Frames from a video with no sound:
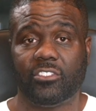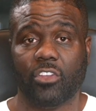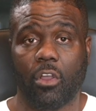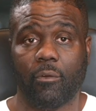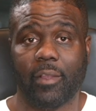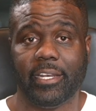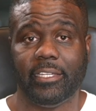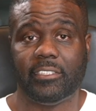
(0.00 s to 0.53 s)

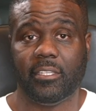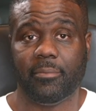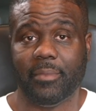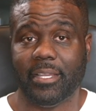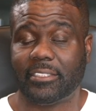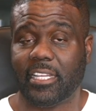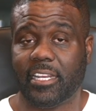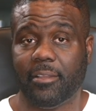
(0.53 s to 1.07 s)
already
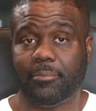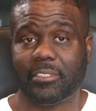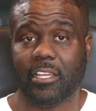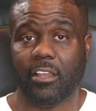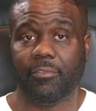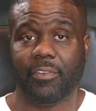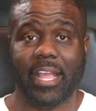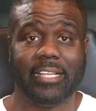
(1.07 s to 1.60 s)
cemented
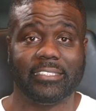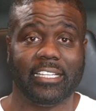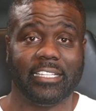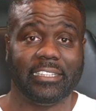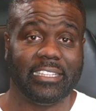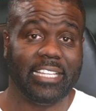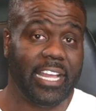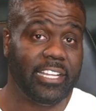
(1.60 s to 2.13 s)
himself as a
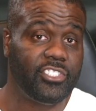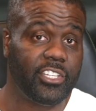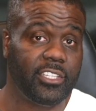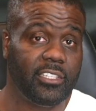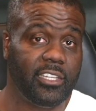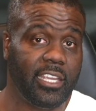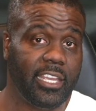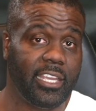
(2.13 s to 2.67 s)

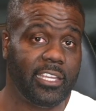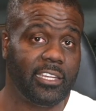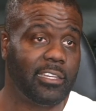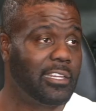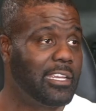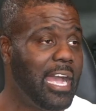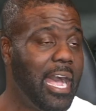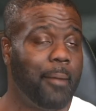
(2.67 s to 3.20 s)
legend in
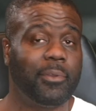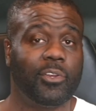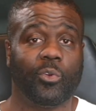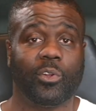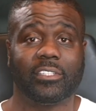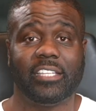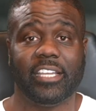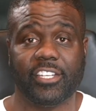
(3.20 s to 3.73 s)

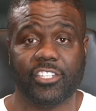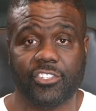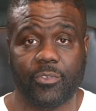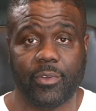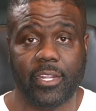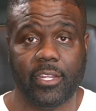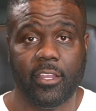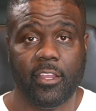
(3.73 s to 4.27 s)
Commodores
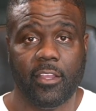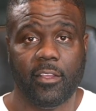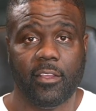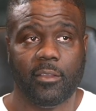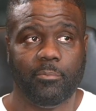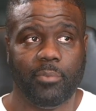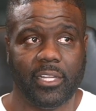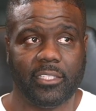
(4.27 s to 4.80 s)
history,
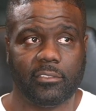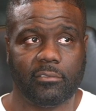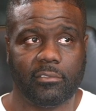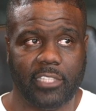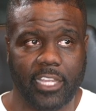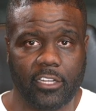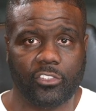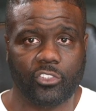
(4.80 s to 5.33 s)
but
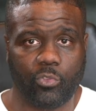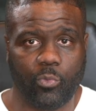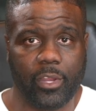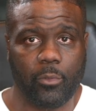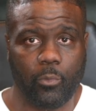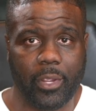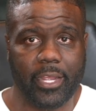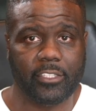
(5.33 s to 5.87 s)
they're
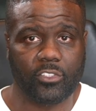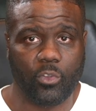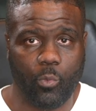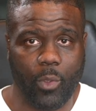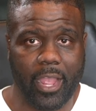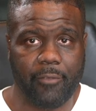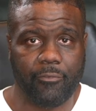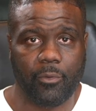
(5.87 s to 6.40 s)
3 wins
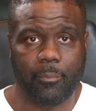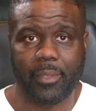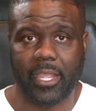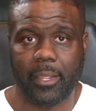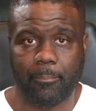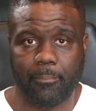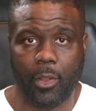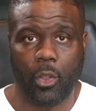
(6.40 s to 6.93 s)
away from
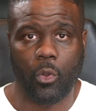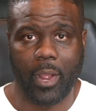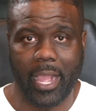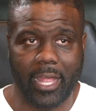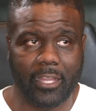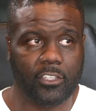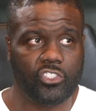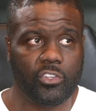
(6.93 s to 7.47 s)
being bowl
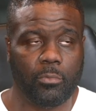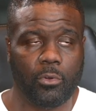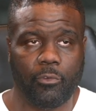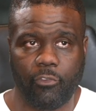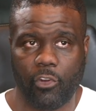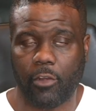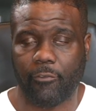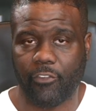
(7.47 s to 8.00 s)
eligible
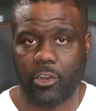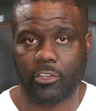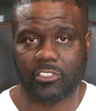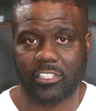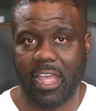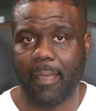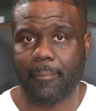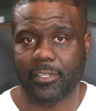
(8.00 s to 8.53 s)
for the first
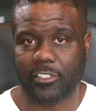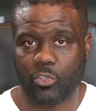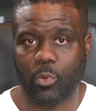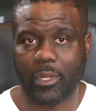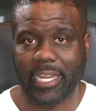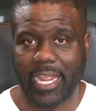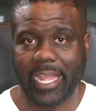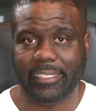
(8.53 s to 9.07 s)
time in
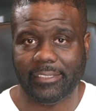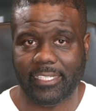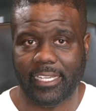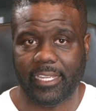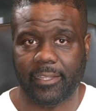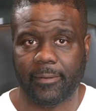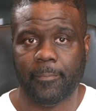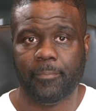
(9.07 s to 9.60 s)

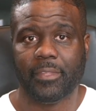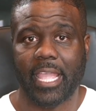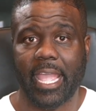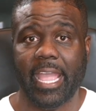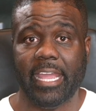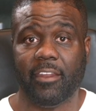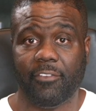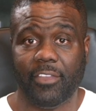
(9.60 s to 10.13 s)
2018.
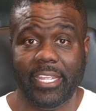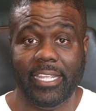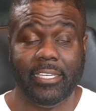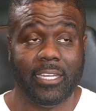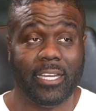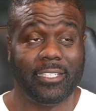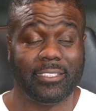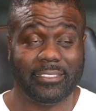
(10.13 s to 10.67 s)
And if he
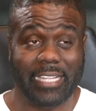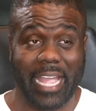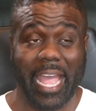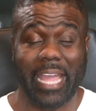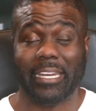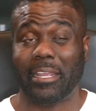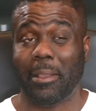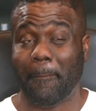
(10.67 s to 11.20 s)
does
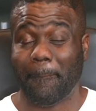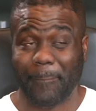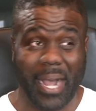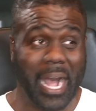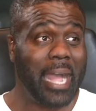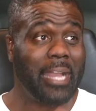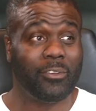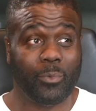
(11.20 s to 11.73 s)
that
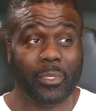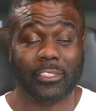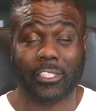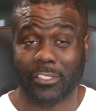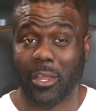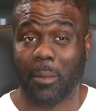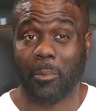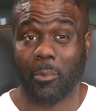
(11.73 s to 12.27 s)
combined with the
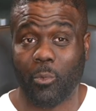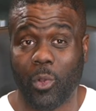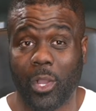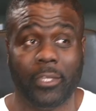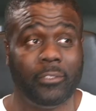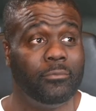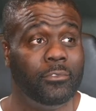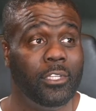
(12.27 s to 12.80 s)
number
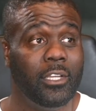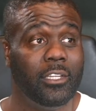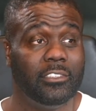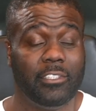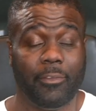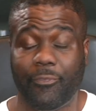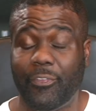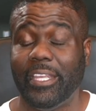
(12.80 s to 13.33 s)
one,
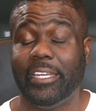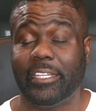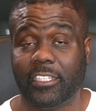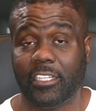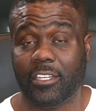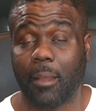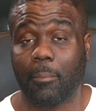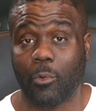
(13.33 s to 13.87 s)
defeating
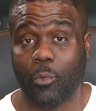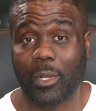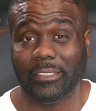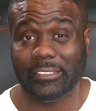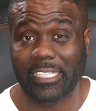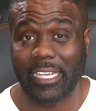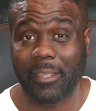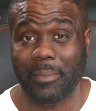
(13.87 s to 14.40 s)
the number
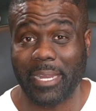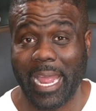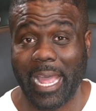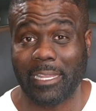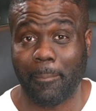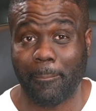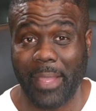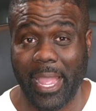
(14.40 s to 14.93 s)
one team in
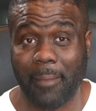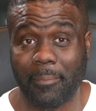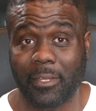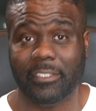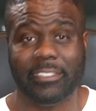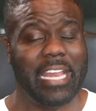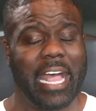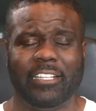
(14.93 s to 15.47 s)
Alabama,
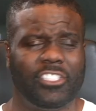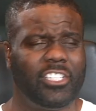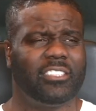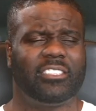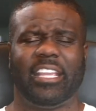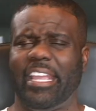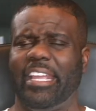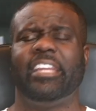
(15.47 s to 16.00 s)
not
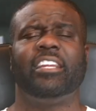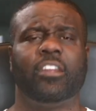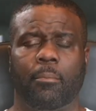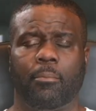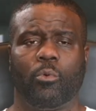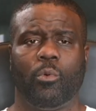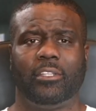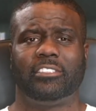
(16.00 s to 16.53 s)
just any
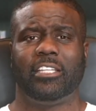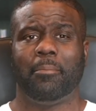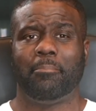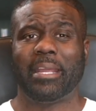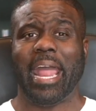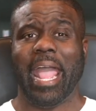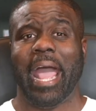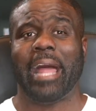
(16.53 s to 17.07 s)
number one team,
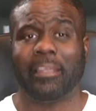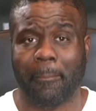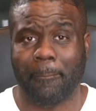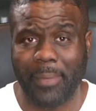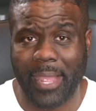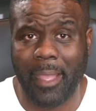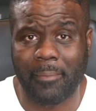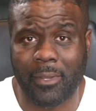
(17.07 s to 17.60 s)
but
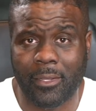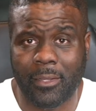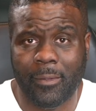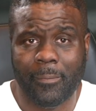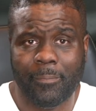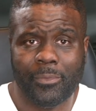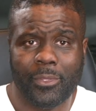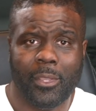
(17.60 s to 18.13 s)
Alabama,
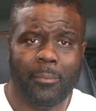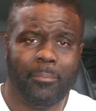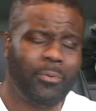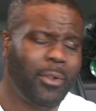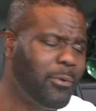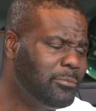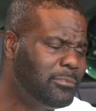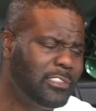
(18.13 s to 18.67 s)

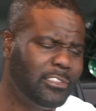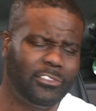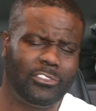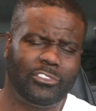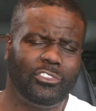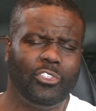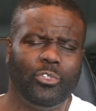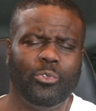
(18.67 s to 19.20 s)
bro, the
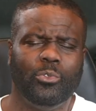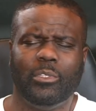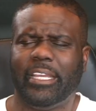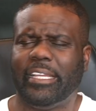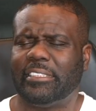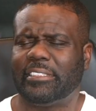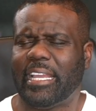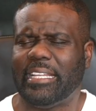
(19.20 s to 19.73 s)
dude
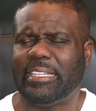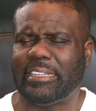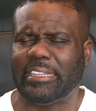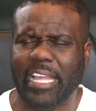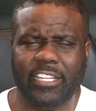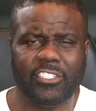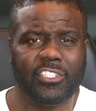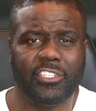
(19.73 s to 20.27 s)
is a
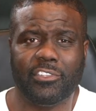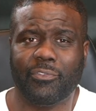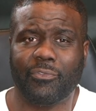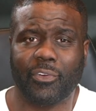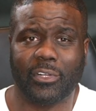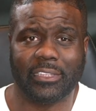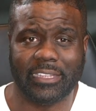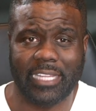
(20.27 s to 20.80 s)
legend
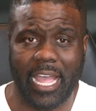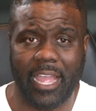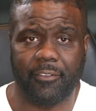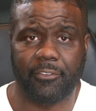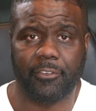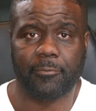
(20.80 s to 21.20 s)
for life.